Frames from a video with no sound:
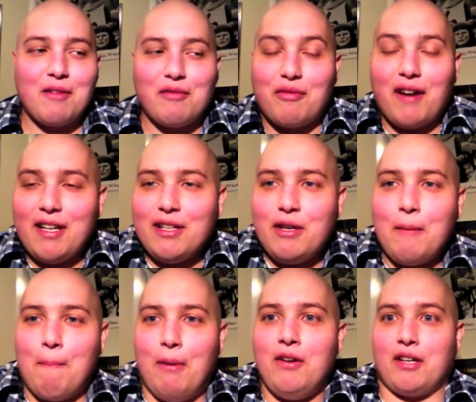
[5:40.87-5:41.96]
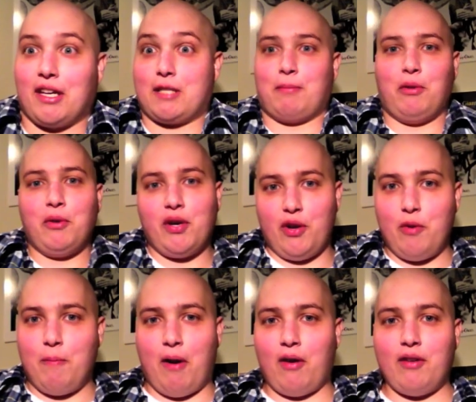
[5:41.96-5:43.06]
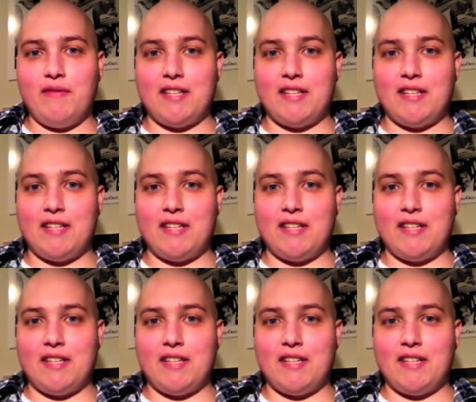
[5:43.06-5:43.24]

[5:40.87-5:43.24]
Find a good book. Explore a new part of